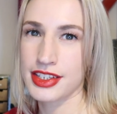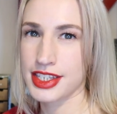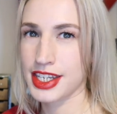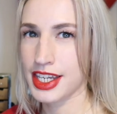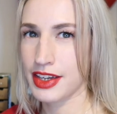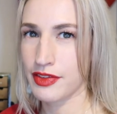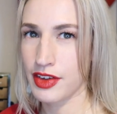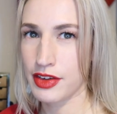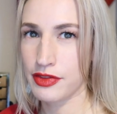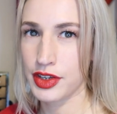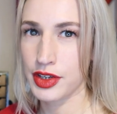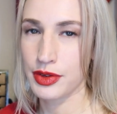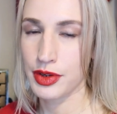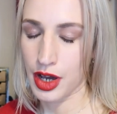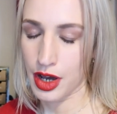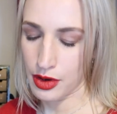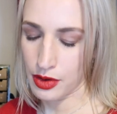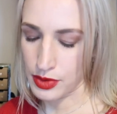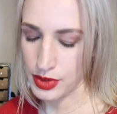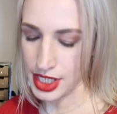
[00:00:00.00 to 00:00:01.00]
to give it a few
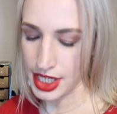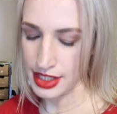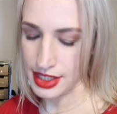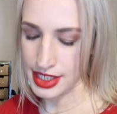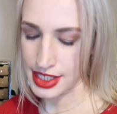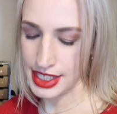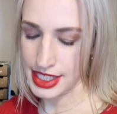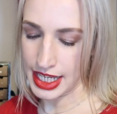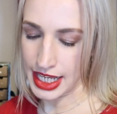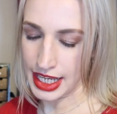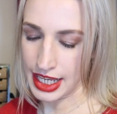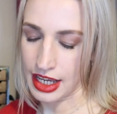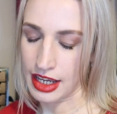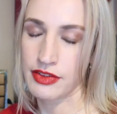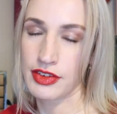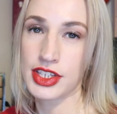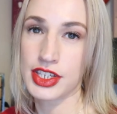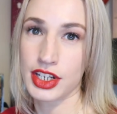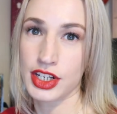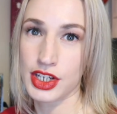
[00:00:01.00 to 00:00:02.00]
goes and see
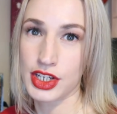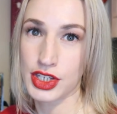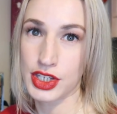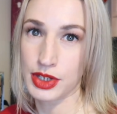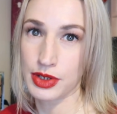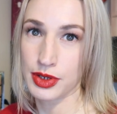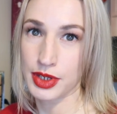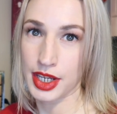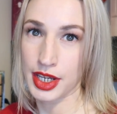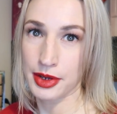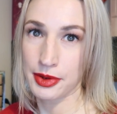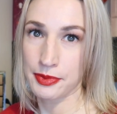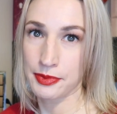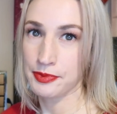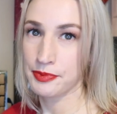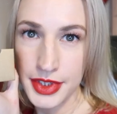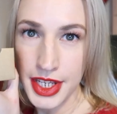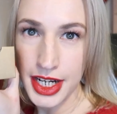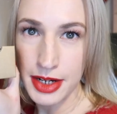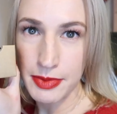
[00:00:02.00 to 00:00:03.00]
if it's going to suit you.
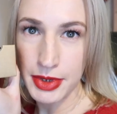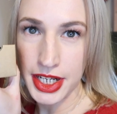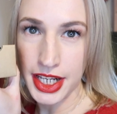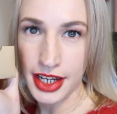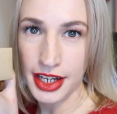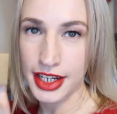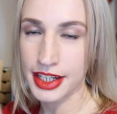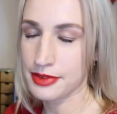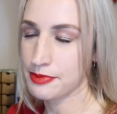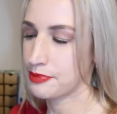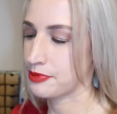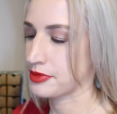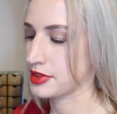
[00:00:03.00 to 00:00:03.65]
Day number 9.